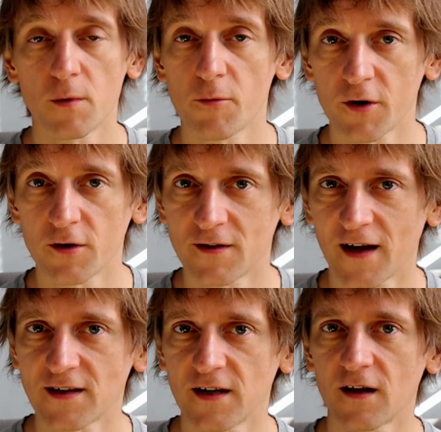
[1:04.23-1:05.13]
we were
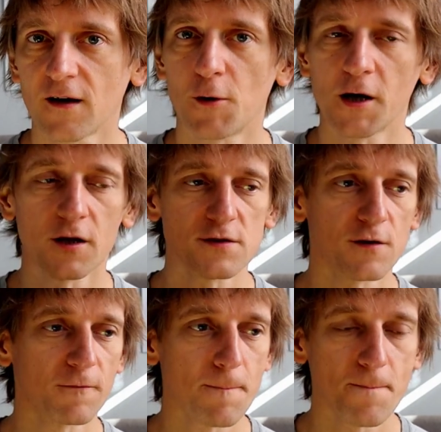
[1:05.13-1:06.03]
conducting quite lots
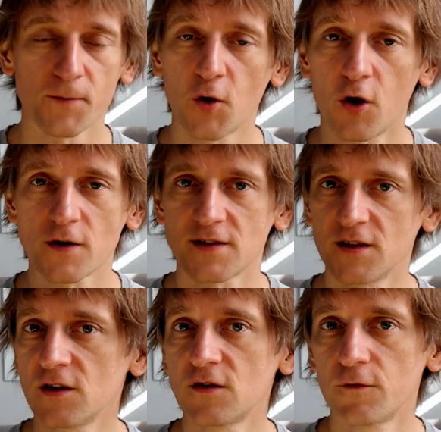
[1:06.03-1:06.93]
of talks
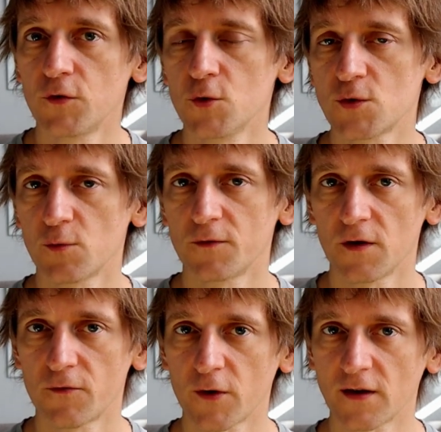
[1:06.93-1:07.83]
and interviews with
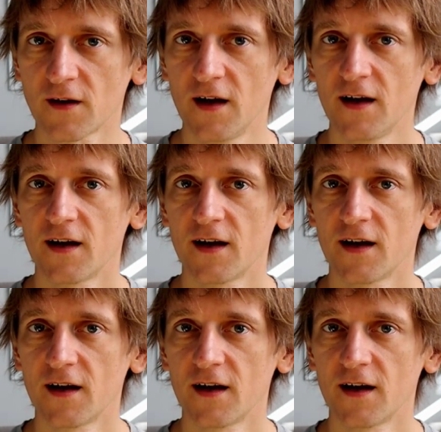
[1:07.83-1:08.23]
different